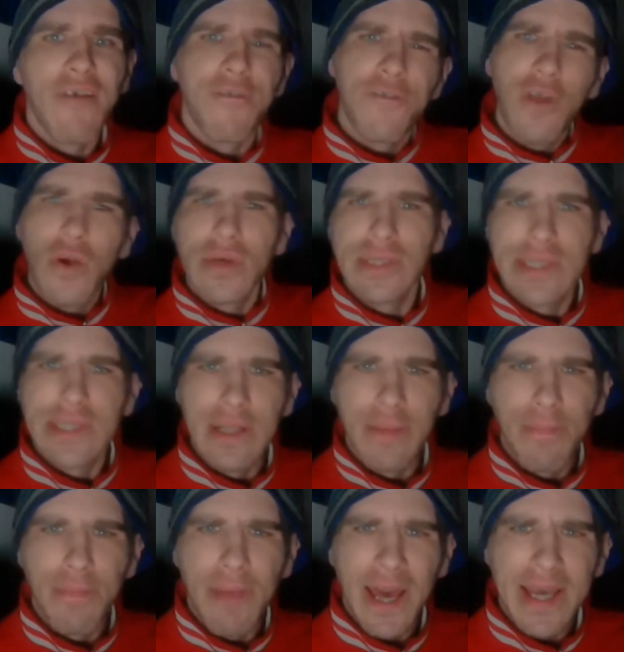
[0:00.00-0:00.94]
flies in the
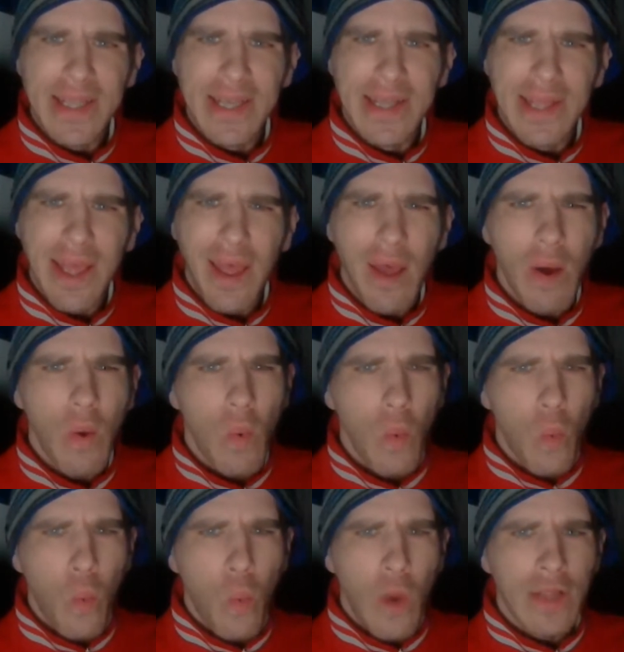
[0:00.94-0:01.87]
back of the net.
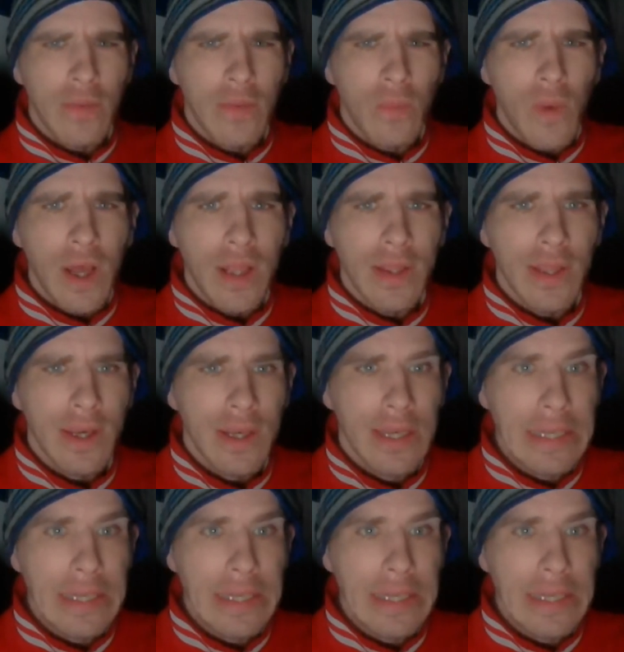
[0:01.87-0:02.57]
1-1.